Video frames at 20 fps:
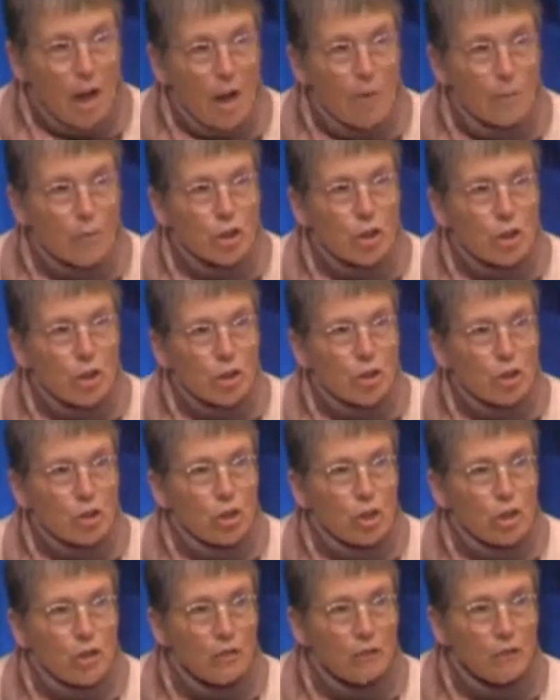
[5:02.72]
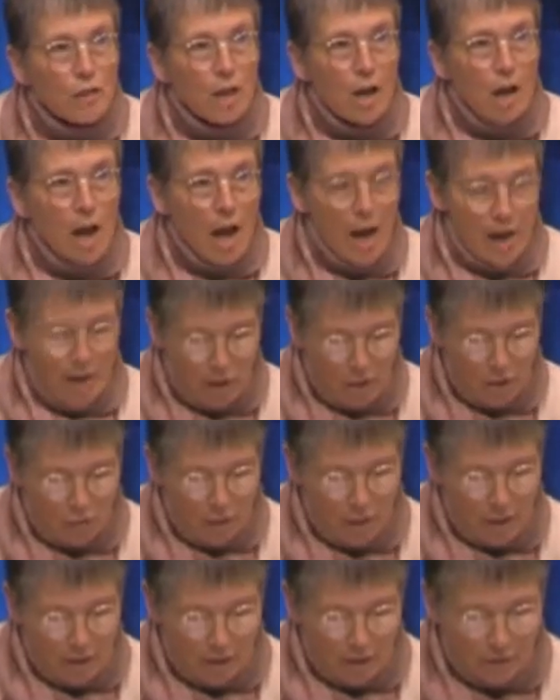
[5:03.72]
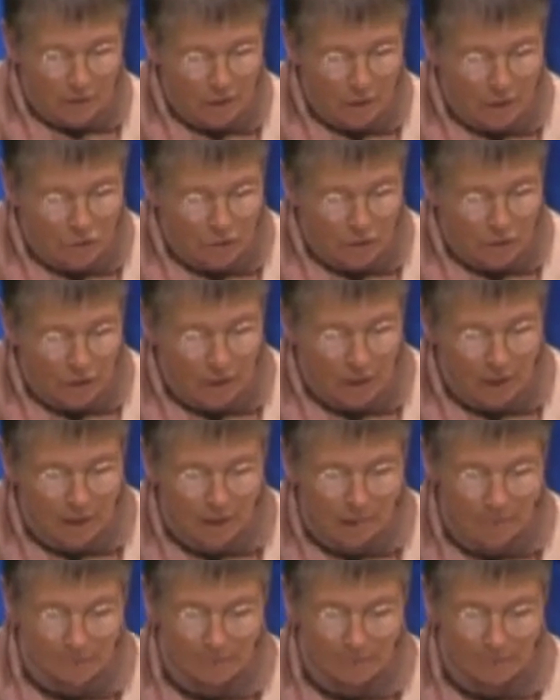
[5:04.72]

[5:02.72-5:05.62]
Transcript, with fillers: and which has achieved highest rates of literacy.